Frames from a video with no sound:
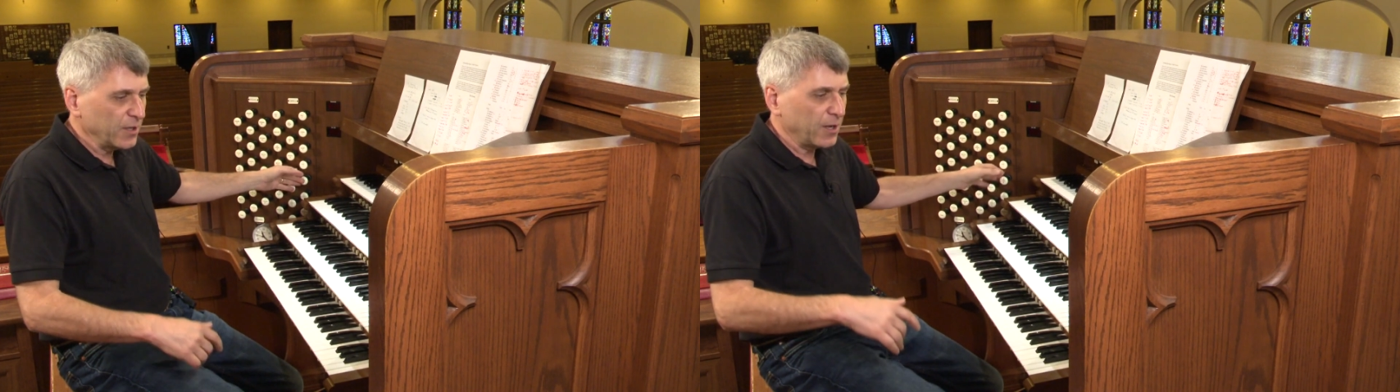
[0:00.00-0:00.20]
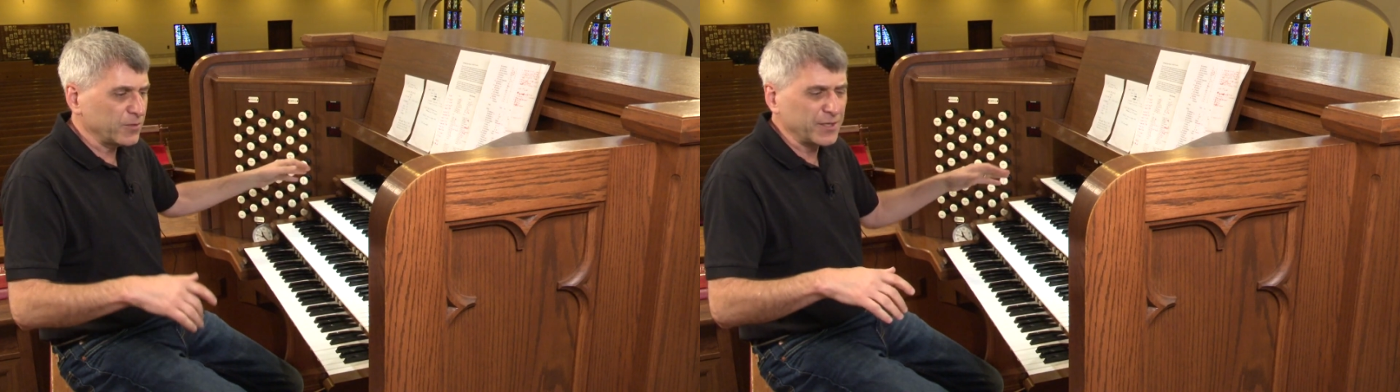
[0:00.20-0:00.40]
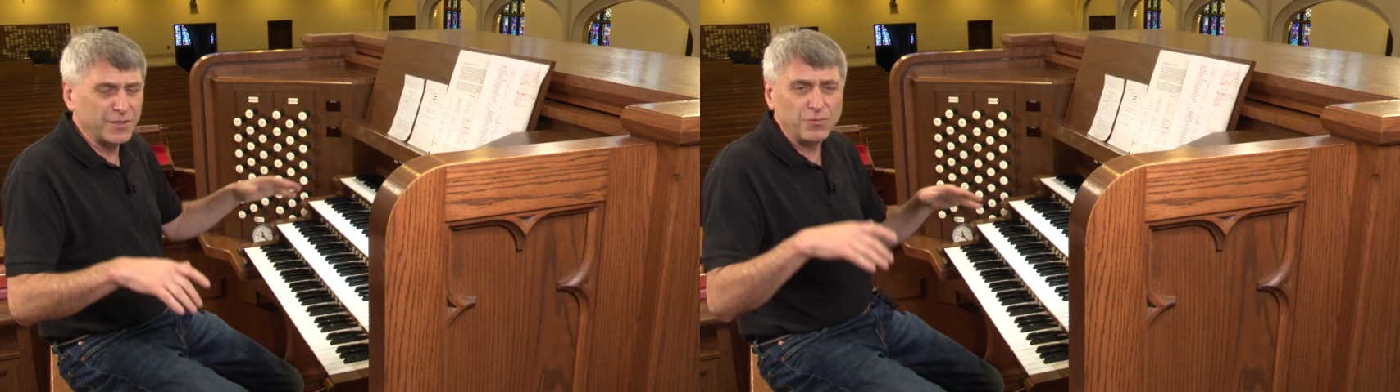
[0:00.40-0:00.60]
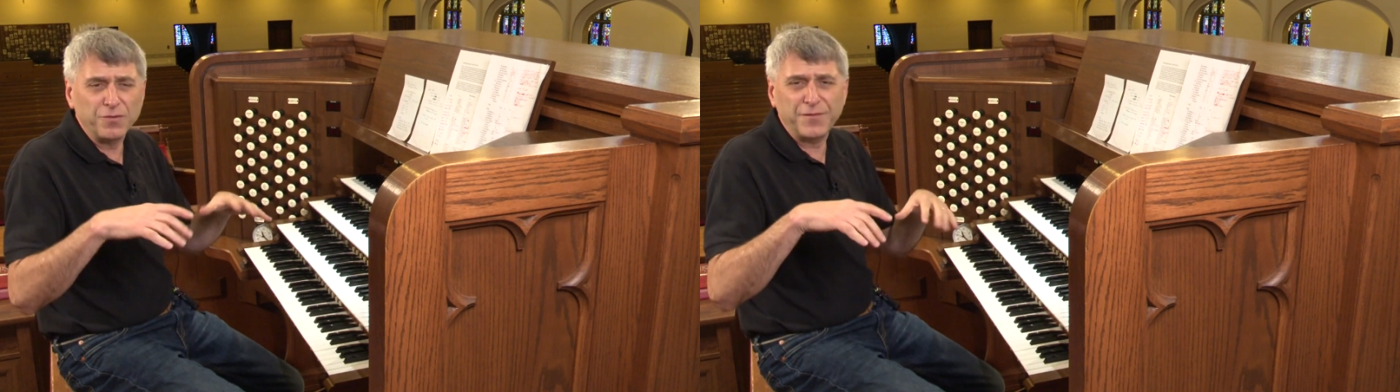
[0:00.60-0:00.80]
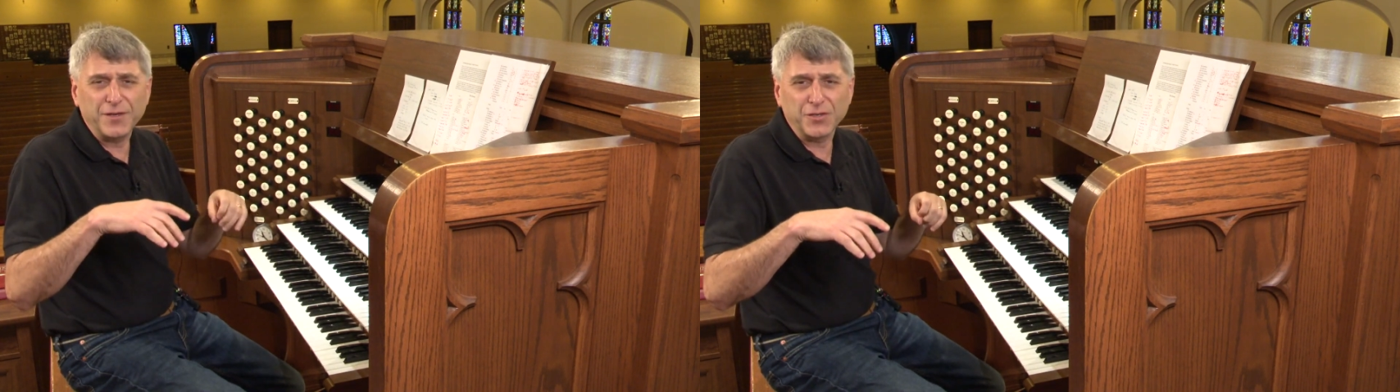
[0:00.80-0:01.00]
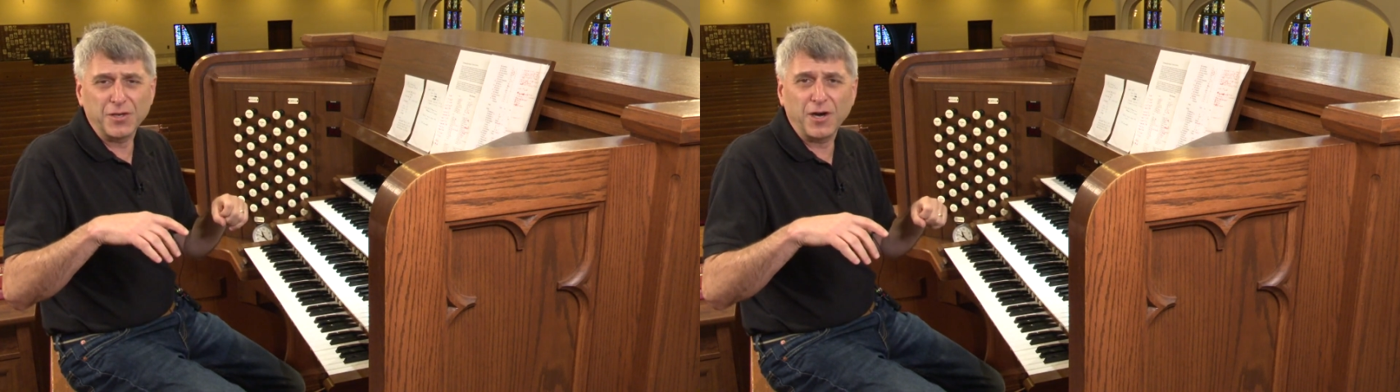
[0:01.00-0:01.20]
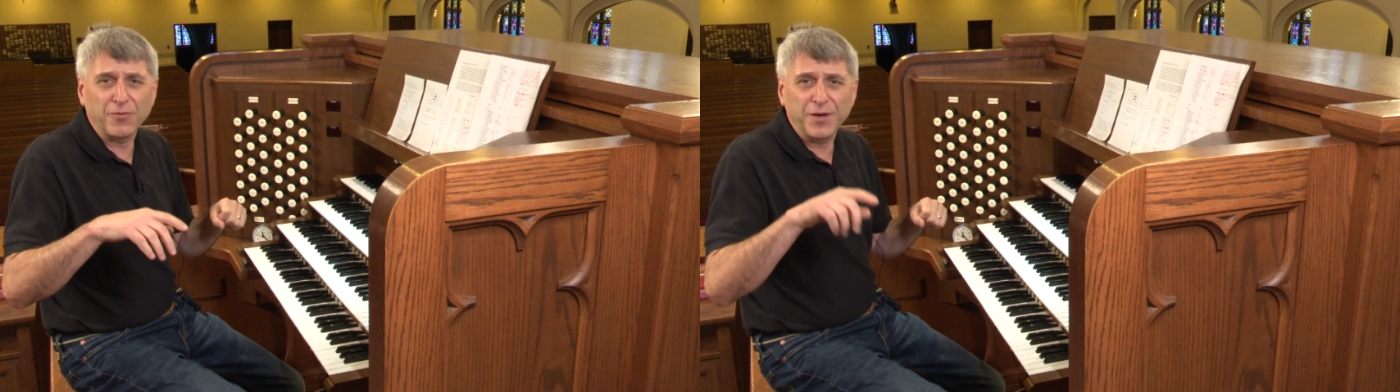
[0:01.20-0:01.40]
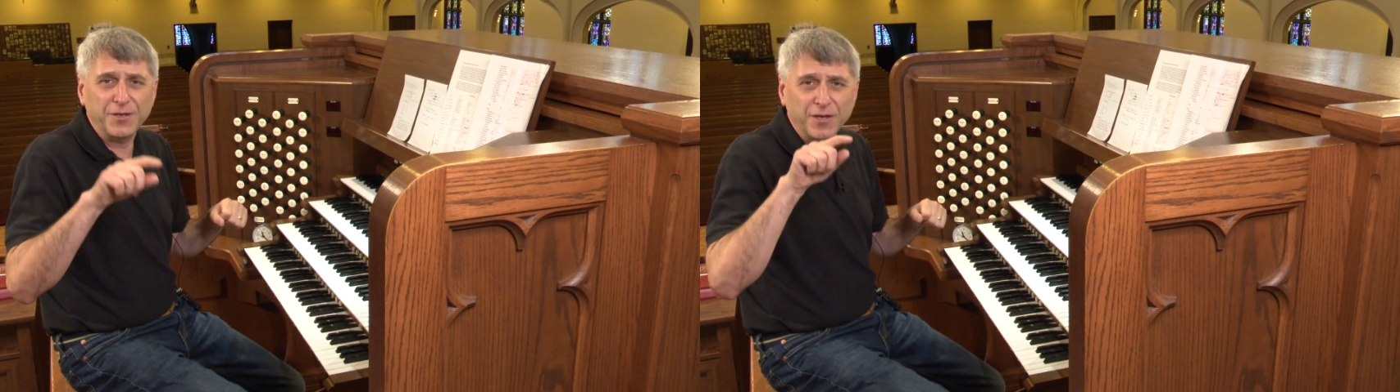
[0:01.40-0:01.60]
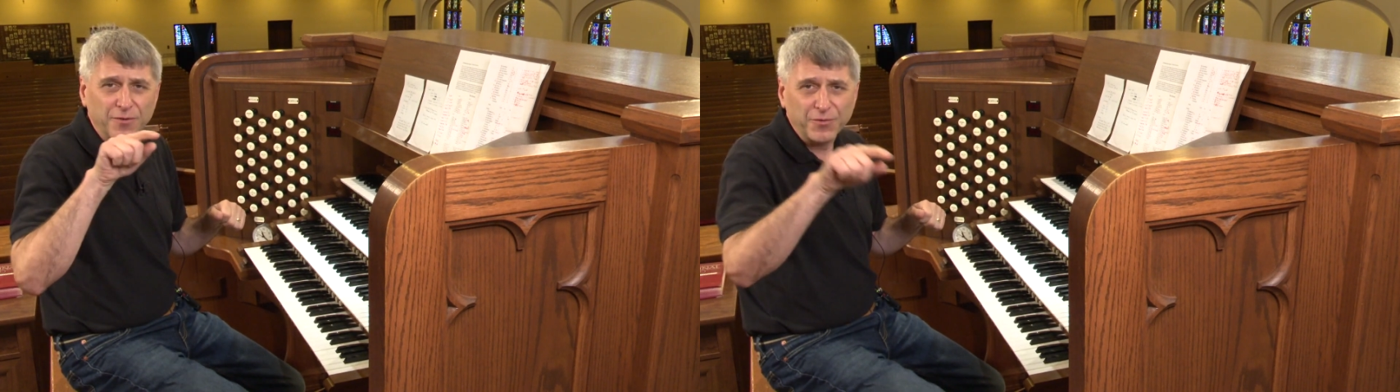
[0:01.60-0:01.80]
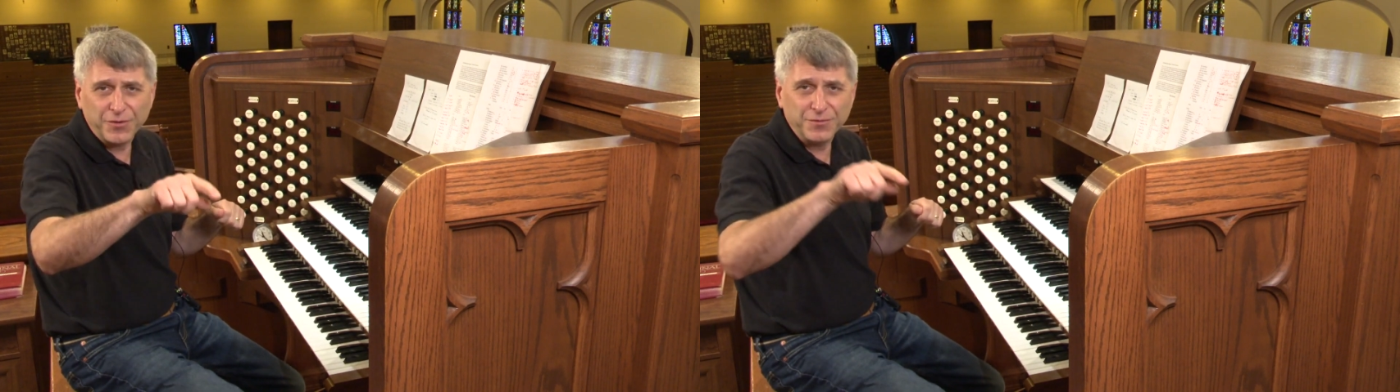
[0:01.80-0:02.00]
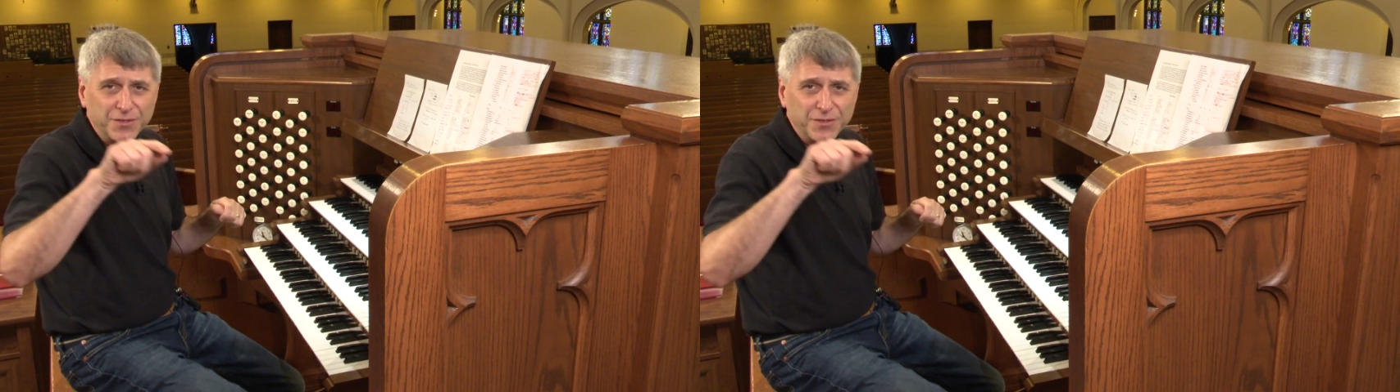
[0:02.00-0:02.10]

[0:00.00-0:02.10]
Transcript: Almost like an old-fashioned car radio where you